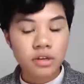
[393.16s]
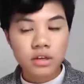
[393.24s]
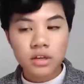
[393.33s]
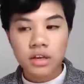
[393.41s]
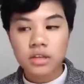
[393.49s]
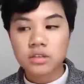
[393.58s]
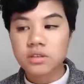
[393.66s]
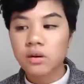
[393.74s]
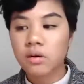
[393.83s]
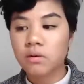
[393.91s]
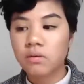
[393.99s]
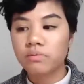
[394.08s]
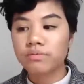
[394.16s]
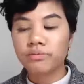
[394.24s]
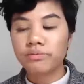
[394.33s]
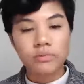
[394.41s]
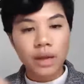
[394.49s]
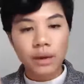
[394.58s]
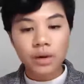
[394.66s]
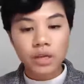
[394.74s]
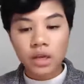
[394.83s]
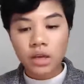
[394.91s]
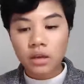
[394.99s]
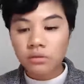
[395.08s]
And so
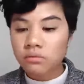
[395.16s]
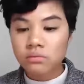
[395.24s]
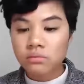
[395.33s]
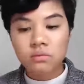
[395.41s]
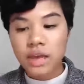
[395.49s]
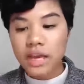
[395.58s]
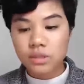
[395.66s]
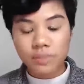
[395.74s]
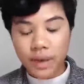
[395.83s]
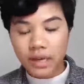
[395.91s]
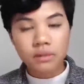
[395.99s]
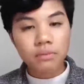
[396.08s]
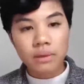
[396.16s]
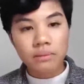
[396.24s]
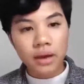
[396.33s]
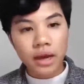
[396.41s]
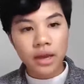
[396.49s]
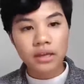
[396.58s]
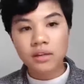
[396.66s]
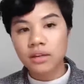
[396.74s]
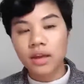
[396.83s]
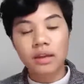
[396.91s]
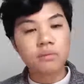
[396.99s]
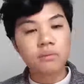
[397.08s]
networking, expanding my mind,
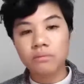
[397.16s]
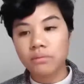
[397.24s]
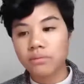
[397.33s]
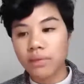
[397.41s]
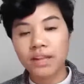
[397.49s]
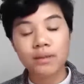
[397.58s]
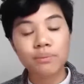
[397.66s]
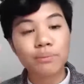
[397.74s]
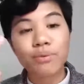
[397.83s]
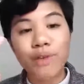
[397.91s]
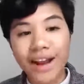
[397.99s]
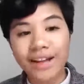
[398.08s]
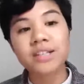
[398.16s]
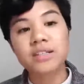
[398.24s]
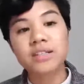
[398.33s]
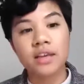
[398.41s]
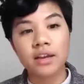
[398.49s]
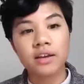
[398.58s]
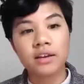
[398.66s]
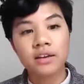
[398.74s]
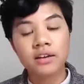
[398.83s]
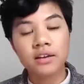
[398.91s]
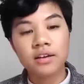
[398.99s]
and practicing,